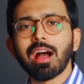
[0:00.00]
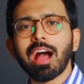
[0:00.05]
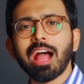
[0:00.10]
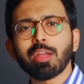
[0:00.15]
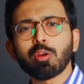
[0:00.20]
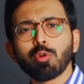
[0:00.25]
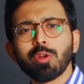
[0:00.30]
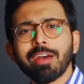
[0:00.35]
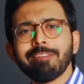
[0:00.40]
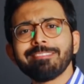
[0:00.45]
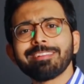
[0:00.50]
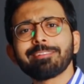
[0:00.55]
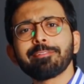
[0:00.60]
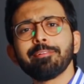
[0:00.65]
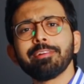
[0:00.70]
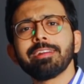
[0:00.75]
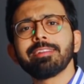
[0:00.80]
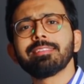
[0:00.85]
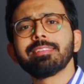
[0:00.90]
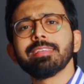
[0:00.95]
I could have
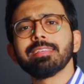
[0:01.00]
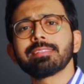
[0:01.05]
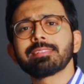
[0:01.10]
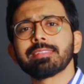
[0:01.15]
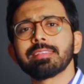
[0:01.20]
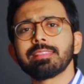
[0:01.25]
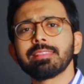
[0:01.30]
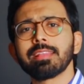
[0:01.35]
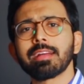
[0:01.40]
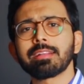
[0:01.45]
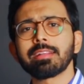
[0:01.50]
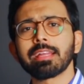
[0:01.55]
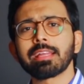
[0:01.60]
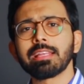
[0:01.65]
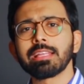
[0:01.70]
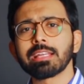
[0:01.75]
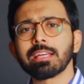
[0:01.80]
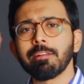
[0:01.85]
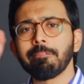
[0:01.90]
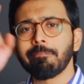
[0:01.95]
included this in the
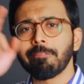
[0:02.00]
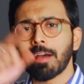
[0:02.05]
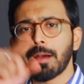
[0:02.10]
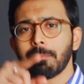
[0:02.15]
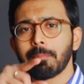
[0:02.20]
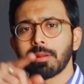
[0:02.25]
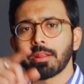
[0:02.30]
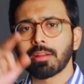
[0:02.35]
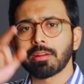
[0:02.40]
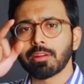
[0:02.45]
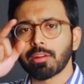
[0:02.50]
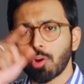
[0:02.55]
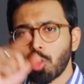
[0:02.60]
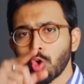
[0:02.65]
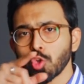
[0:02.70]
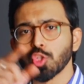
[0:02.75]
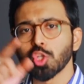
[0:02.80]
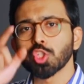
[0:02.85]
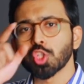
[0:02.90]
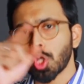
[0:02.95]
technical fabric
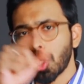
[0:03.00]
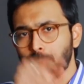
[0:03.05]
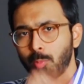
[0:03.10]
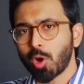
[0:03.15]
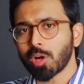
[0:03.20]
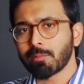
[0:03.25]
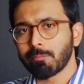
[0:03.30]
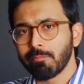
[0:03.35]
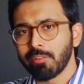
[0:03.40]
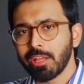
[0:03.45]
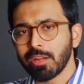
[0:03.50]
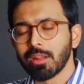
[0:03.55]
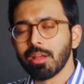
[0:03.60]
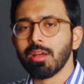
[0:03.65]
trousers or a bottom wear,